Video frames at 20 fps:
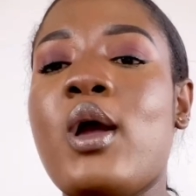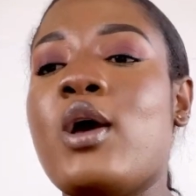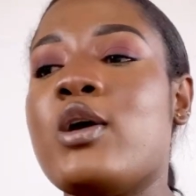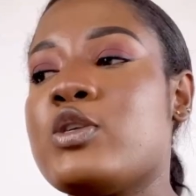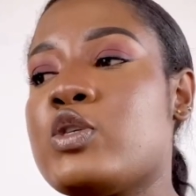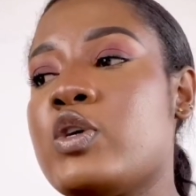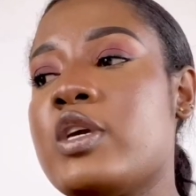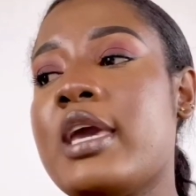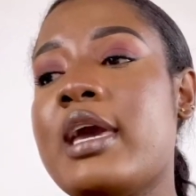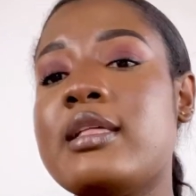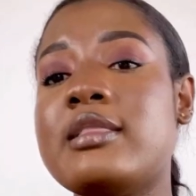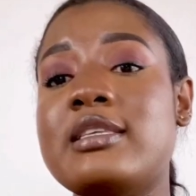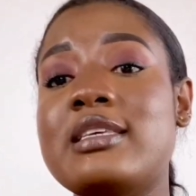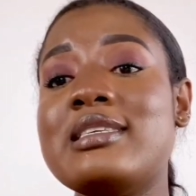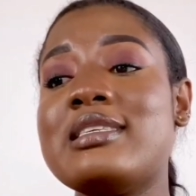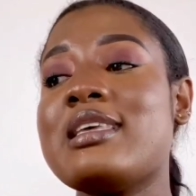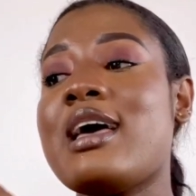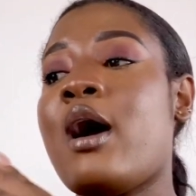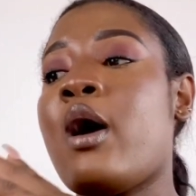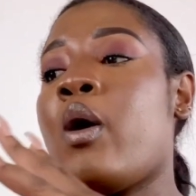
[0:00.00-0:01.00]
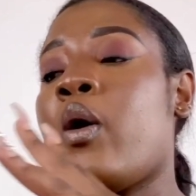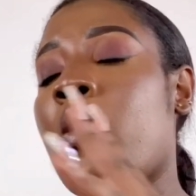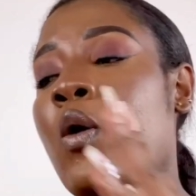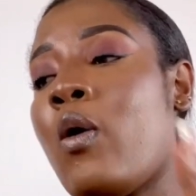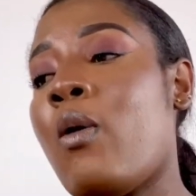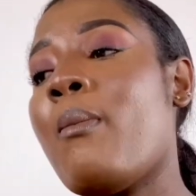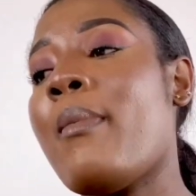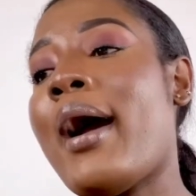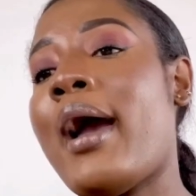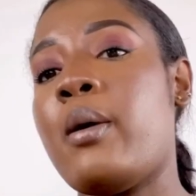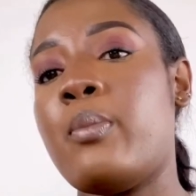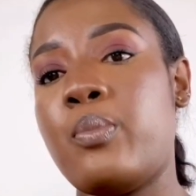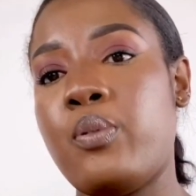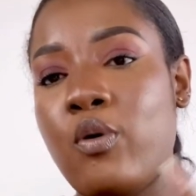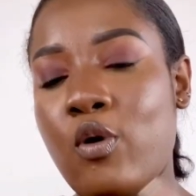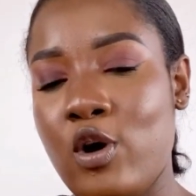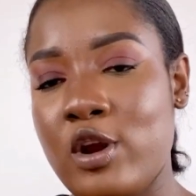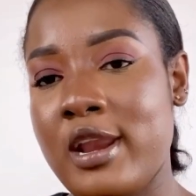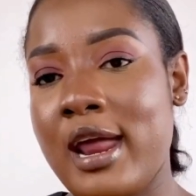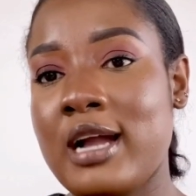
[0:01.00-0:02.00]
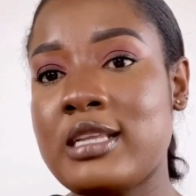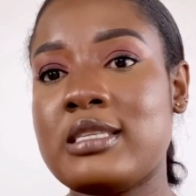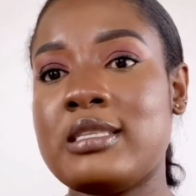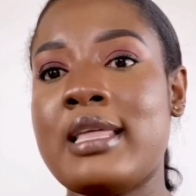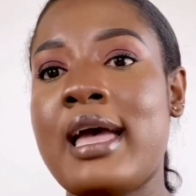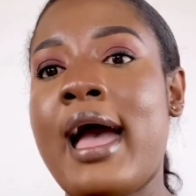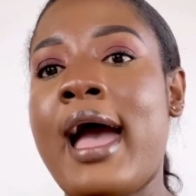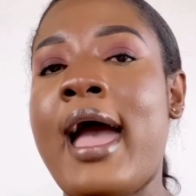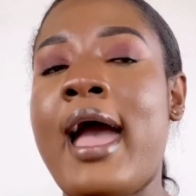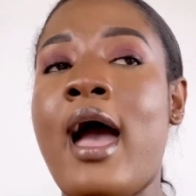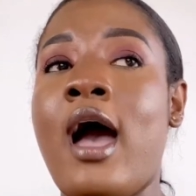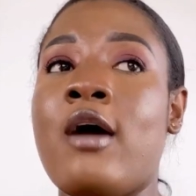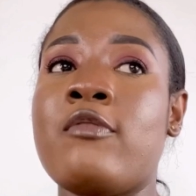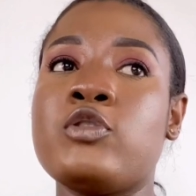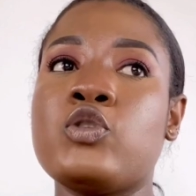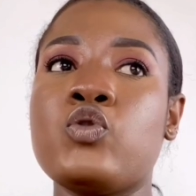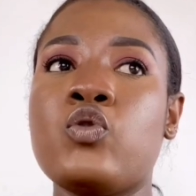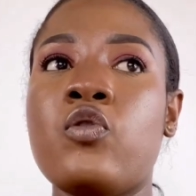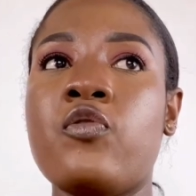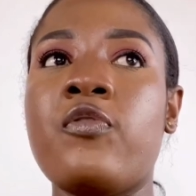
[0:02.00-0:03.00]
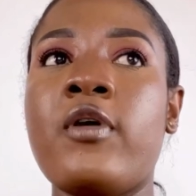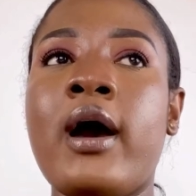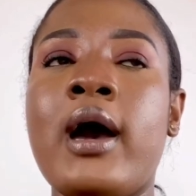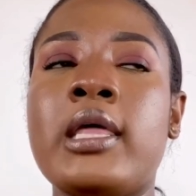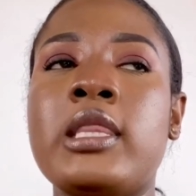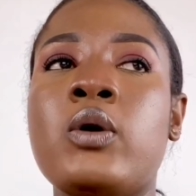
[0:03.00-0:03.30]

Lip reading: So yeah, these are all my products that I have so far.